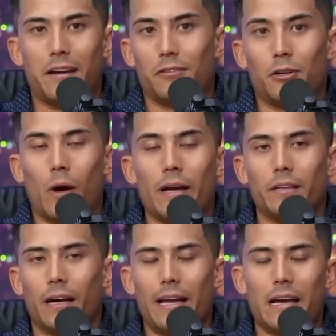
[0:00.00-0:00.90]
I don't know
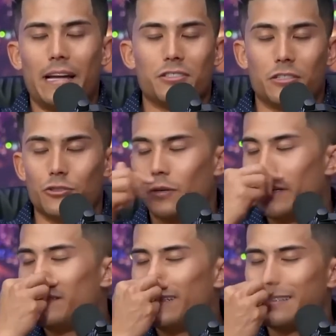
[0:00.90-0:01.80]
why. I, I just enjoy
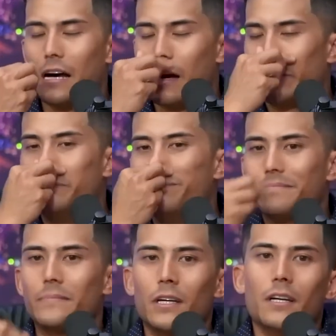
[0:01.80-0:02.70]
it. It's a hobby.
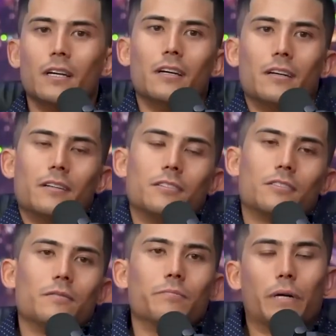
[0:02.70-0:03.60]

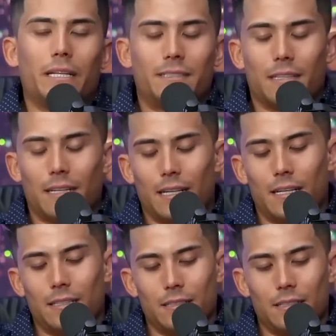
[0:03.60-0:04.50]
But uh,